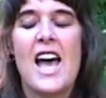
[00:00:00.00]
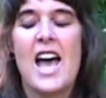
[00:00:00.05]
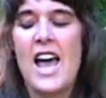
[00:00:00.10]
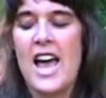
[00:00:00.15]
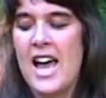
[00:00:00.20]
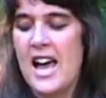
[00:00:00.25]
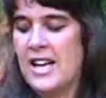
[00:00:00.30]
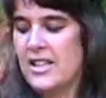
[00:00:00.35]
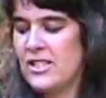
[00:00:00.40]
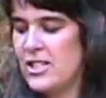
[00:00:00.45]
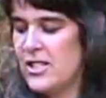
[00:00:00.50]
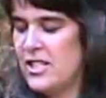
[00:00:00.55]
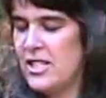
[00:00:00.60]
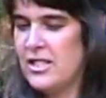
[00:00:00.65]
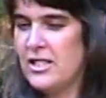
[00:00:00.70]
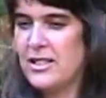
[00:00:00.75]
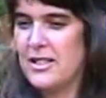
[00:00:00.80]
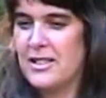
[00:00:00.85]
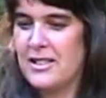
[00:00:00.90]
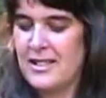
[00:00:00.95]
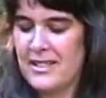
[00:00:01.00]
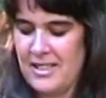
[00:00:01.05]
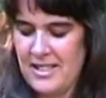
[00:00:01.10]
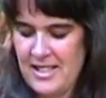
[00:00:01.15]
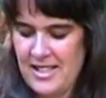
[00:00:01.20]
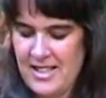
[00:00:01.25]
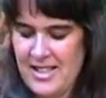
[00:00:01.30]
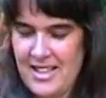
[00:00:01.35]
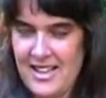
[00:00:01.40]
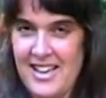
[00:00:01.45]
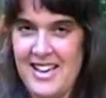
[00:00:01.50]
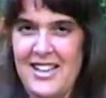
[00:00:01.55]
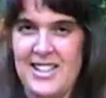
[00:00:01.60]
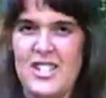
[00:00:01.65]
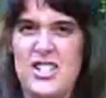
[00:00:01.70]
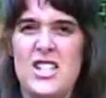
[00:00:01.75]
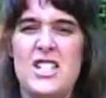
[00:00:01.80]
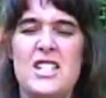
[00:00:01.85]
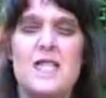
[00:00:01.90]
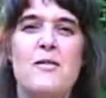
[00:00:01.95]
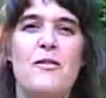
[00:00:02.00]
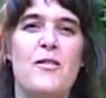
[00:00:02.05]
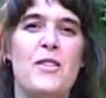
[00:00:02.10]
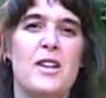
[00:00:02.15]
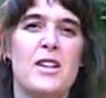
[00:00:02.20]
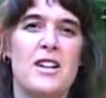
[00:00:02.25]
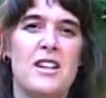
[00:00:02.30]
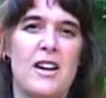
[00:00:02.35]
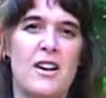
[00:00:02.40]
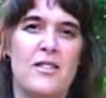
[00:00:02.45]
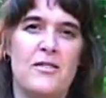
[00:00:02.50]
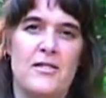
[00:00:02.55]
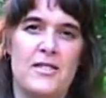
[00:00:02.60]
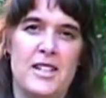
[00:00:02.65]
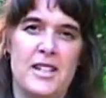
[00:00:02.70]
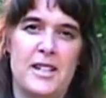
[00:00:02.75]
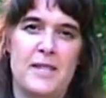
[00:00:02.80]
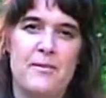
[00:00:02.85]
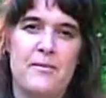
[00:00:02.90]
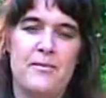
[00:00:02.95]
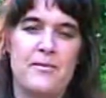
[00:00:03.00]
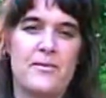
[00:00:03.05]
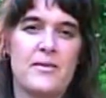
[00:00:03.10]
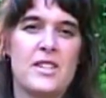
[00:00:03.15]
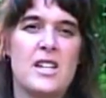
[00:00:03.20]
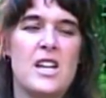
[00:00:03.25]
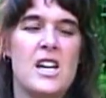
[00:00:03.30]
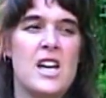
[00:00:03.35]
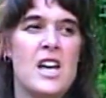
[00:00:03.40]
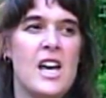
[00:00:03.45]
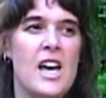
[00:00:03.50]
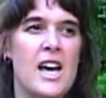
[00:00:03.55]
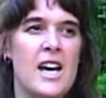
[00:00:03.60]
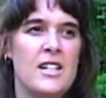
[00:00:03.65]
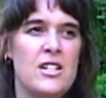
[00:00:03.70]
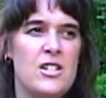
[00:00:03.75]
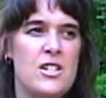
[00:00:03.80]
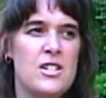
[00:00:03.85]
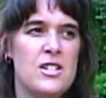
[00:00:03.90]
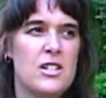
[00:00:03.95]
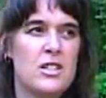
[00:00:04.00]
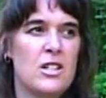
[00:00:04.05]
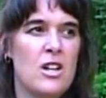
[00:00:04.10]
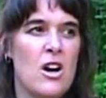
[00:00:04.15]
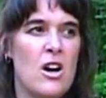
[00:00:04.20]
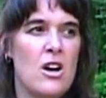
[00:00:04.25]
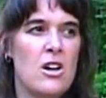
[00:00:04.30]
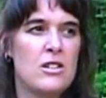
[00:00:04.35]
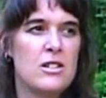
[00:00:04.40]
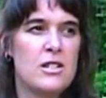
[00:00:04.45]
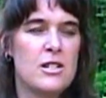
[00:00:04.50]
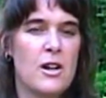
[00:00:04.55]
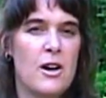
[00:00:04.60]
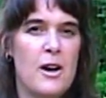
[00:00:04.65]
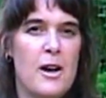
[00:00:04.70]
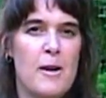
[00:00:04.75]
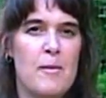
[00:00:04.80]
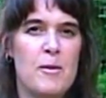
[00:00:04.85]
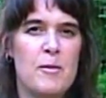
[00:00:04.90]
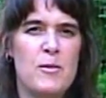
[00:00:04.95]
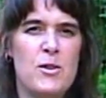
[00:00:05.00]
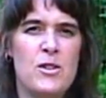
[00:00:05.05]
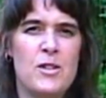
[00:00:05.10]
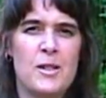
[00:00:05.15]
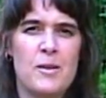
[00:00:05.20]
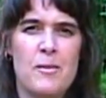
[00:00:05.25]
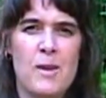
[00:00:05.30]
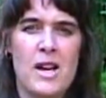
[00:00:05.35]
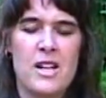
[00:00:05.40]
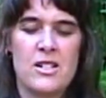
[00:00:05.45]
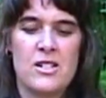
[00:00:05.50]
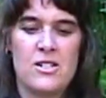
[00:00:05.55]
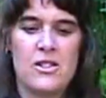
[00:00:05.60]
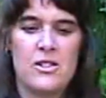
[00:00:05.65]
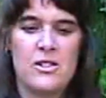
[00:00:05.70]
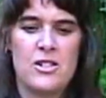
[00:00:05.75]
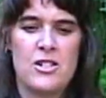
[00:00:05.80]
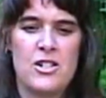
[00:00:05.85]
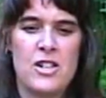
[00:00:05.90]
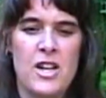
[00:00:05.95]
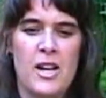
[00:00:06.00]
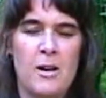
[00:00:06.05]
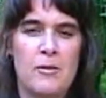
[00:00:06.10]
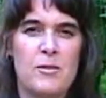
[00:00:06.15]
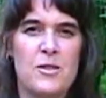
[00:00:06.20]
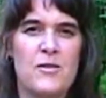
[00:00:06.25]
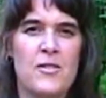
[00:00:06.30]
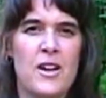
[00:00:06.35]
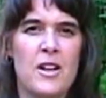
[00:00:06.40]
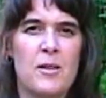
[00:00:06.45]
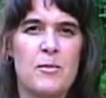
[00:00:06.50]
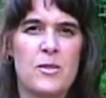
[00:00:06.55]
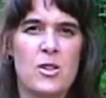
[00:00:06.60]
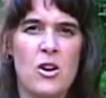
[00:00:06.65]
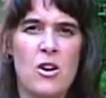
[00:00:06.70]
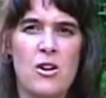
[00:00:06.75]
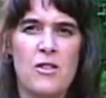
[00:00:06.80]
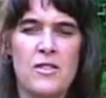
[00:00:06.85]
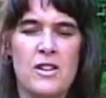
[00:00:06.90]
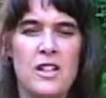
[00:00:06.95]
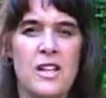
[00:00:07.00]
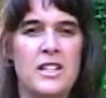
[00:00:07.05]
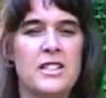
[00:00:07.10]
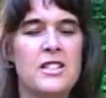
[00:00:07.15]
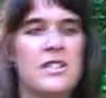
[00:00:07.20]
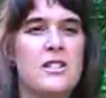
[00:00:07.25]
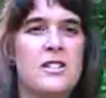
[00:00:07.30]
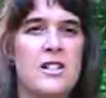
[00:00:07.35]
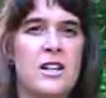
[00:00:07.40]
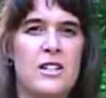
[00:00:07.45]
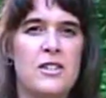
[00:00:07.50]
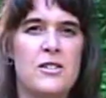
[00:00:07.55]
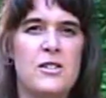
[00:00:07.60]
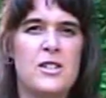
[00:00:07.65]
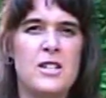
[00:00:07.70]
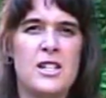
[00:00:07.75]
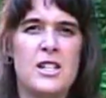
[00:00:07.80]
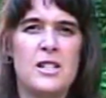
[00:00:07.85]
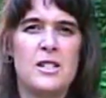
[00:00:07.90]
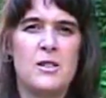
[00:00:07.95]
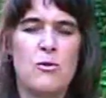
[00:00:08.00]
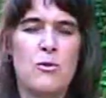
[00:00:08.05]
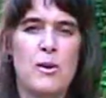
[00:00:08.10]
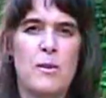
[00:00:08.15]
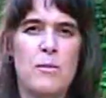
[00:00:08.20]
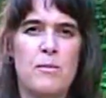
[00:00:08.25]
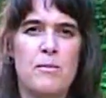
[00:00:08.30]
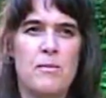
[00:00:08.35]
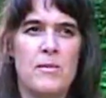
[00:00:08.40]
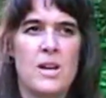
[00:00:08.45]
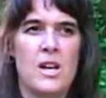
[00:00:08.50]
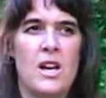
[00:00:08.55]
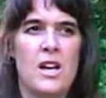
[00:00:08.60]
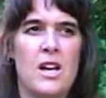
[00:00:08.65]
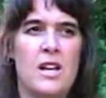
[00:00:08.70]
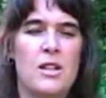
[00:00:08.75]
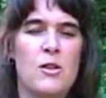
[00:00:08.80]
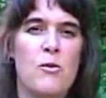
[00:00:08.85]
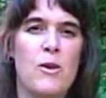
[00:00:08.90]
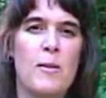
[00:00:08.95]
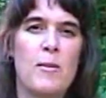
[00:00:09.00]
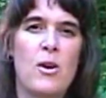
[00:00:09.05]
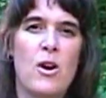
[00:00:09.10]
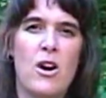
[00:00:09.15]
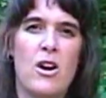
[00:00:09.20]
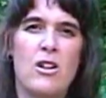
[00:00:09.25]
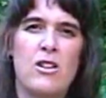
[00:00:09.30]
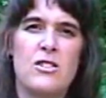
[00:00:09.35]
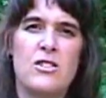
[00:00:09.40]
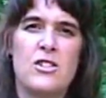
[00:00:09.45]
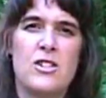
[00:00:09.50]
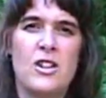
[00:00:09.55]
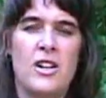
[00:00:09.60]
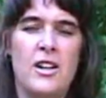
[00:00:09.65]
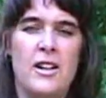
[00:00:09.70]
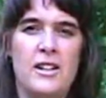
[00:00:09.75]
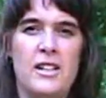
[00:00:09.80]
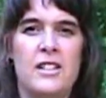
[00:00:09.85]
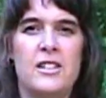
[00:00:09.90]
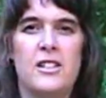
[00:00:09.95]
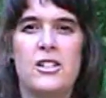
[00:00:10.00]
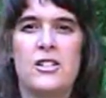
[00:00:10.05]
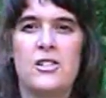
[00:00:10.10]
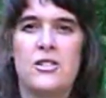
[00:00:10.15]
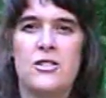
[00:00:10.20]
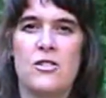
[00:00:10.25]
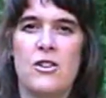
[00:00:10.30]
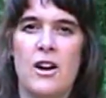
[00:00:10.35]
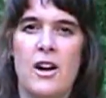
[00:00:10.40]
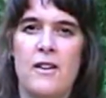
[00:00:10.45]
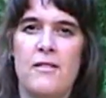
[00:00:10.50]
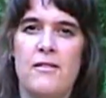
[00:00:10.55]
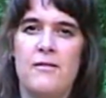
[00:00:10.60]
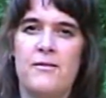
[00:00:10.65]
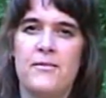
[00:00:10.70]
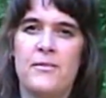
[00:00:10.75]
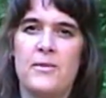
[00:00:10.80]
And she's in Philadelphia, and she's a long-time Munich master, and she helped develop all the lessons that you see in the Webb College and in the Cure Drive.